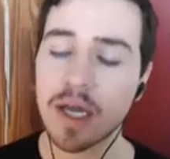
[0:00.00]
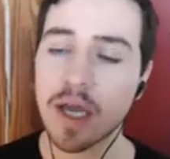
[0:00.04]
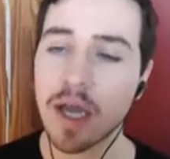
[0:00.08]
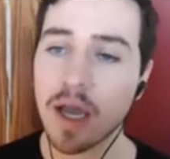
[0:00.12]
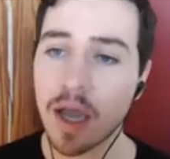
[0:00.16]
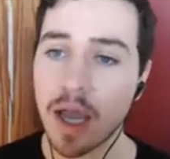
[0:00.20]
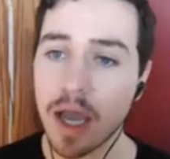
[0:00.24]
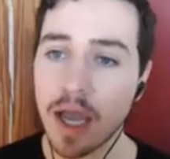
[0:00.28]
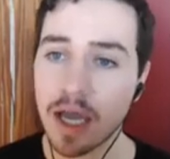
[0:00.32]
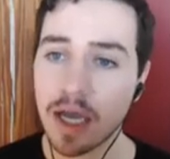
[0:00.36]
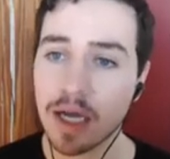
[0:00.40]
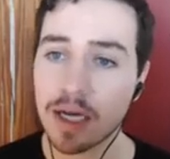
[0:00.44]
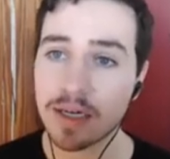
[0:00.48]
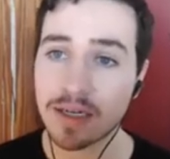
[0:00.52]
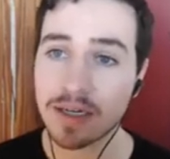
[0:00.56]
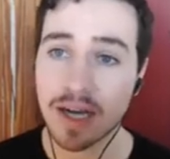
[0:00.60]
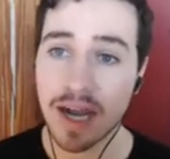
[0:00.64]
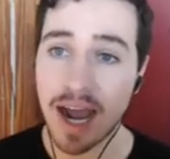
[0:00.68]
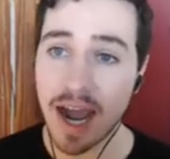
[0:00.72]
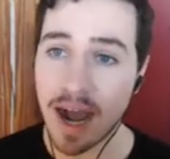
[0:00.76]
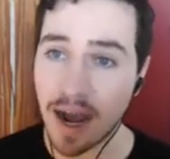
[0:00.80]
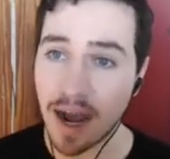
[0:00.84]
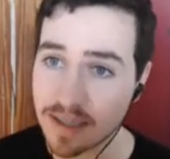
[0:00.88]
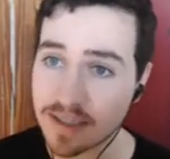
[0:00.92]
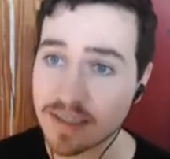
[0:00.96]
and
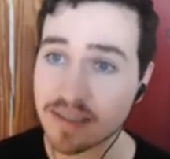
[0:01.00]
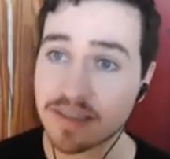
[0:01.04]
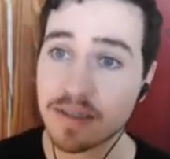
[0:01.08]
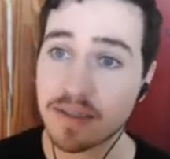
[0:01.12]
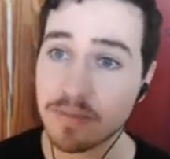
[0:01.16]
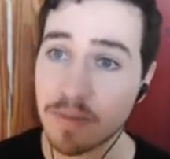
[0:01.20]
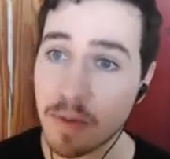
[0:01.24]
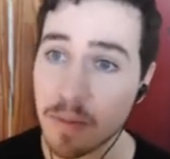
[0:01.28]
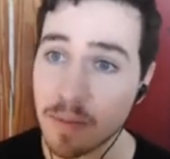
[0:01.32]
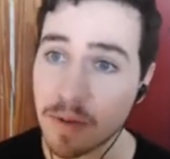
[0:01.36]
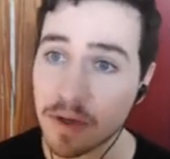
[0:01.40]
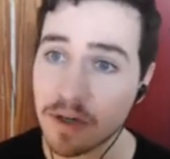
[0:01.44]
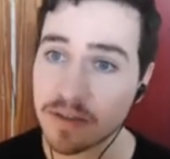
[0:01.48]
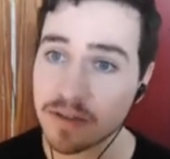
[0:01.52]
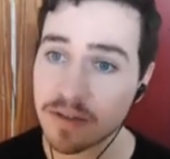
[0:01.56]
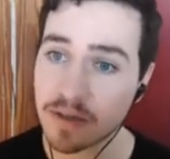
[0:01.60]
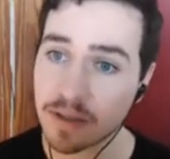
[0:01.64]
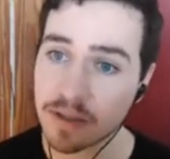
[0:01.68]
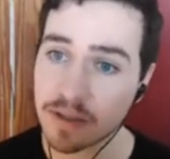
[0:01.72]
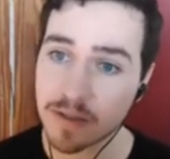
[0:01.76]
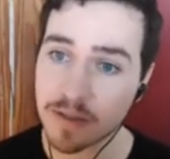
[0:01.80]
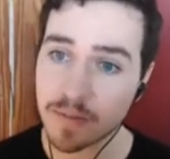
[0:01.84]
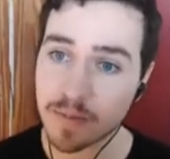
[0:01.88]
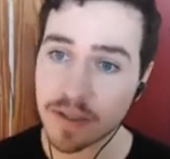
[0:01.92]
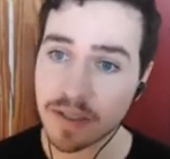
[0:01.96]
ask them about their
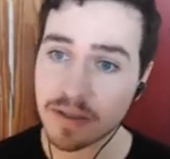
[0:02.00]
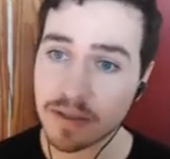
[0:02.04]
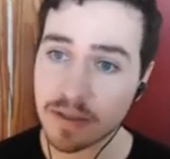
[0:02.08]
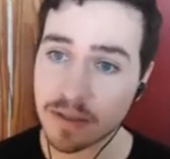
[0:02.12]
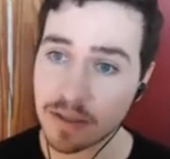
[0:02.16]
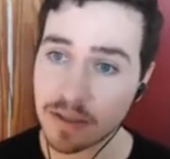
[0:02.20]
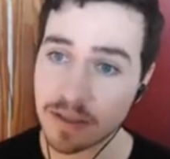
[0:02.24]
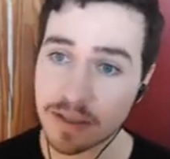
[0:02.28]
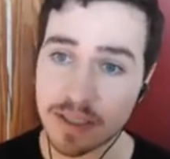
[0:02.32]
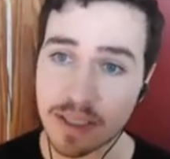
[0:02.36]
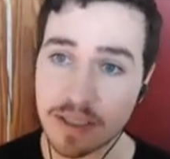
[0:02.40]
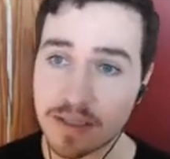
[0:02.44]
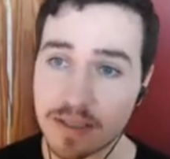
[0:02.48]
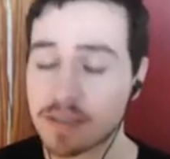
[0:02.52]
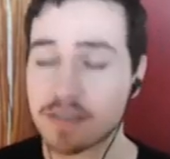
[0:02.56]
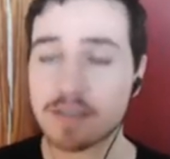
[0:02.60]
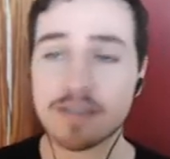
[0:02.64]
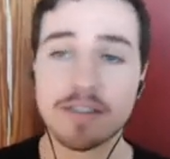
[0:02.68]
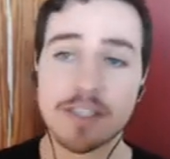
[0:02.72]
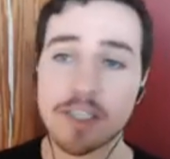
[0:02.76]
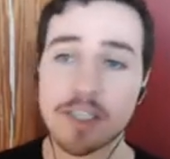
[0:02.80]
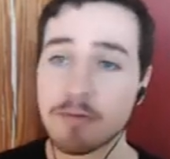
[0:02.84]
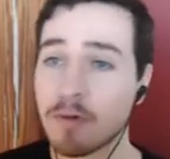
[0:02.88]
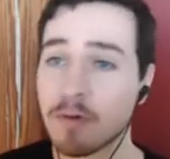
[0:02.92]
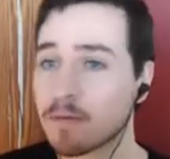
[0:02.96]
experience. And
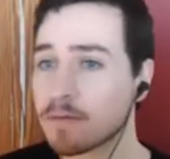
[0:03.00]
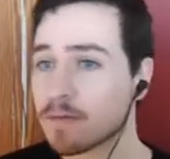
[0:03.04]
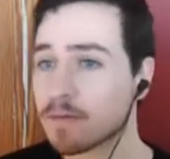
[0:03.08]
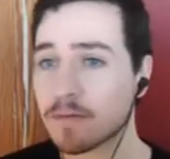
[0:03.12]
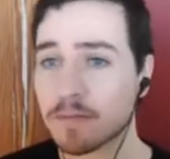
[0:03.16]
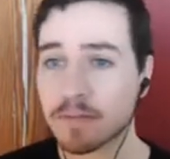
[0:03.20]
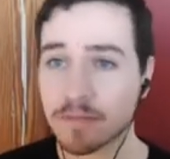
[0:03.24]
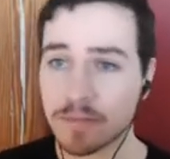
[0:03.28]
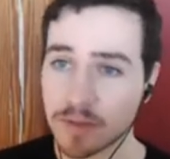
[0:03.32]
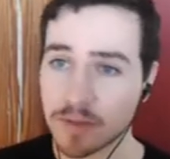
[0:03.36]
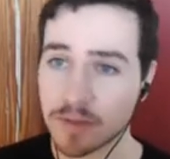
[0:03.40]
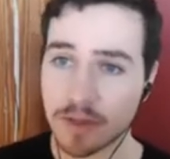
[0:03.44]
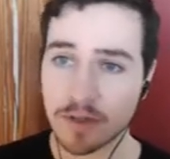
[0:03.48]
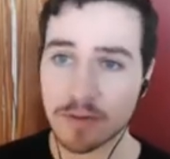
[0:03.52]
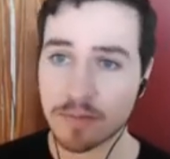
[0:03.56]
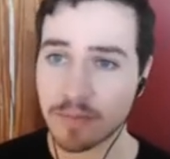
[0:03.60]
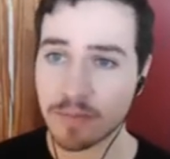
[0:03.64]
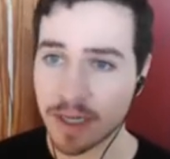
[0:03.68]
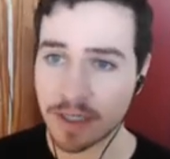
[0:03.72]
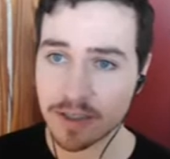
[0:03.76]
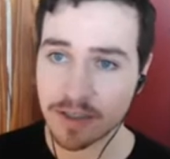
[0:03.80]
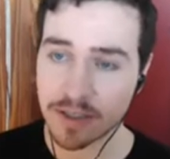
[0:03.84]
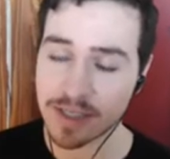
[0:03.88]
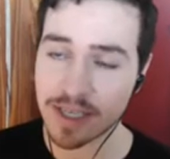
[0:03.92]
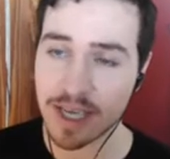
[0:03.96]
some of them,
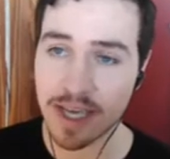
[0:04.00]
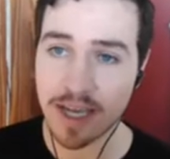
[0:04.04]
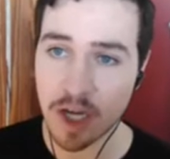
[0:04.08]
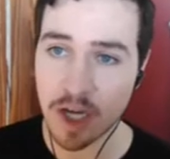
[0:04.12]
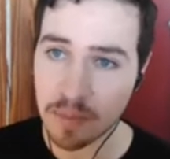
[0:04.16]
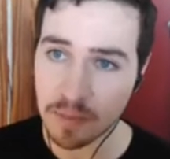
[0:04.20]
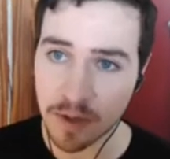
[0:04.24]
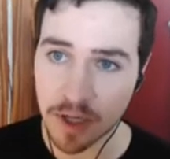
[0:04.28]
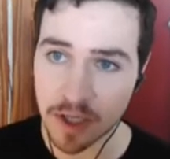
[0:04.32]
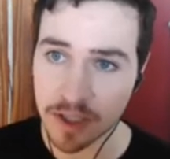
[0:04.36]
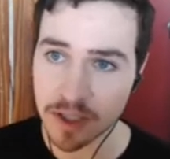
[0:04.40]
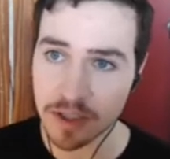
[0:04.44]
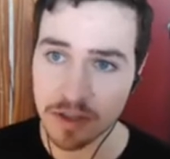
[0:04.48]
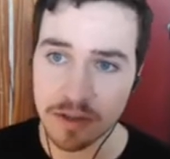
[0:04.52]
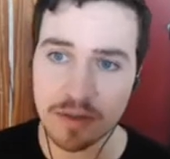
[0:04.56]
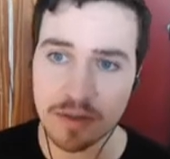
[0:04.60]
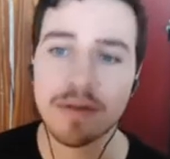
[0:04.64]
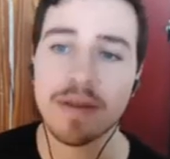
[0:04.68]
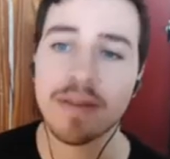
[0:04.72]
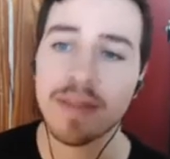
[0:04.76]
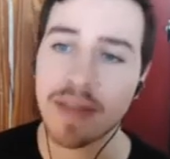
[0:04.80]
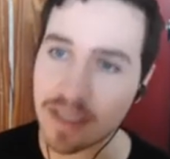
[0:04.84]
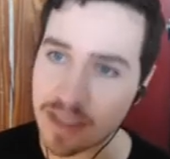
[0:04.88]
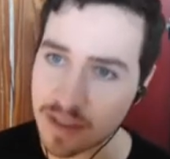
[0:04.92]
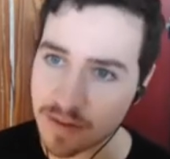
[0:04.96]
might just hang up on you.
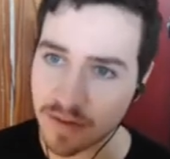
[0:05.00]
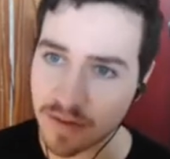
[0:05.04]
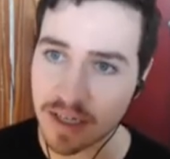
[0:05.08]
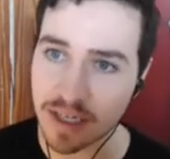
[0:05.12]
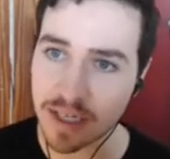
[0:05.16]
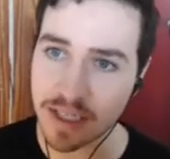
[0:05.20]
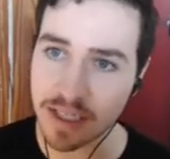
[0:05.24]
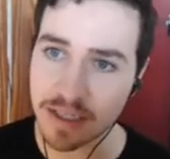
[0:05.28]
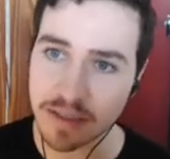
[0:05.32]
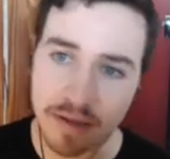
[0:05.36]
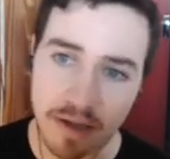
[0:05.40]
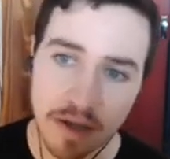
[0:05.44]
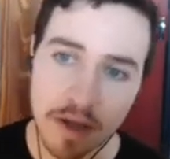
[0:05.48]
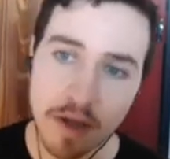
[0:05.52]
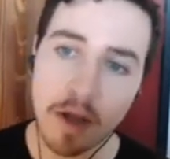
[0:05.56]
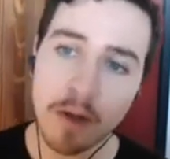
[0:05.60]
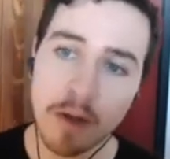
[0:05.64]
That's fine.